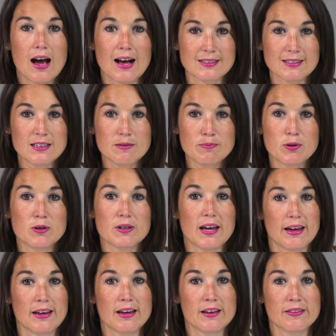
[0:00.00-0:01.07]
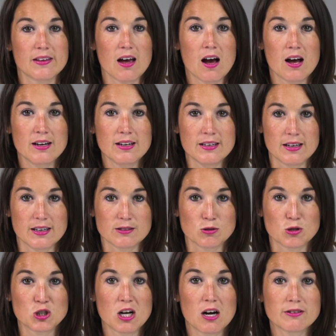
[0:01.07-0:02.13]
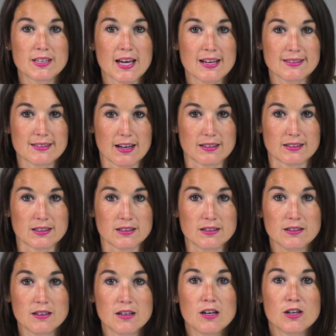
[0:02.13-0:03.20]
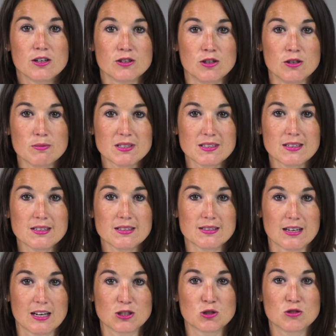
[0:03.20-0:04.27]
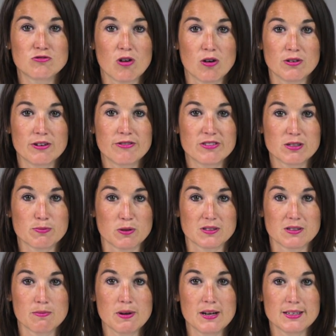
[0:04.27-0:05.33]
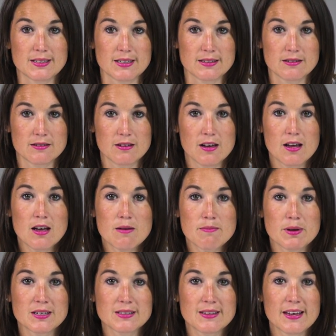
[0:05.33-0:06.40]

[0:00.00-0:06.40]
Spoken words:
As an employee in the early years or childcare sector, you must understand your role and responsibilities because